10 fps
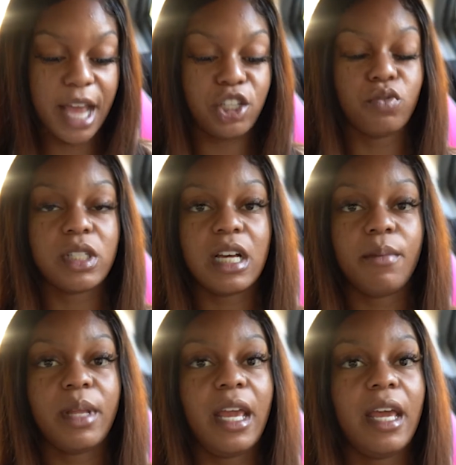as you was
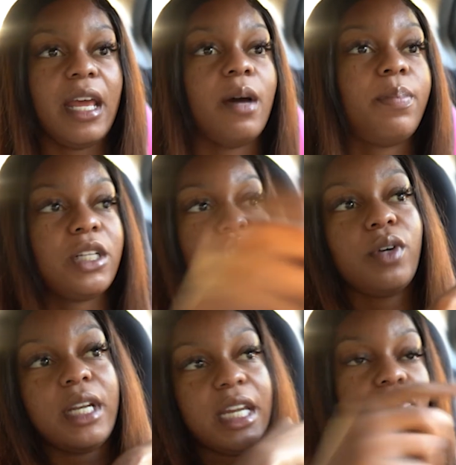coming in, they'll put
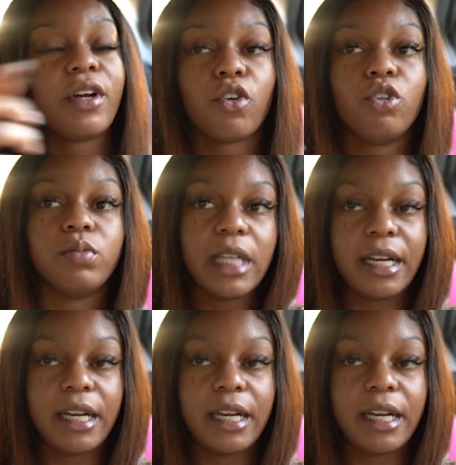you in different groups.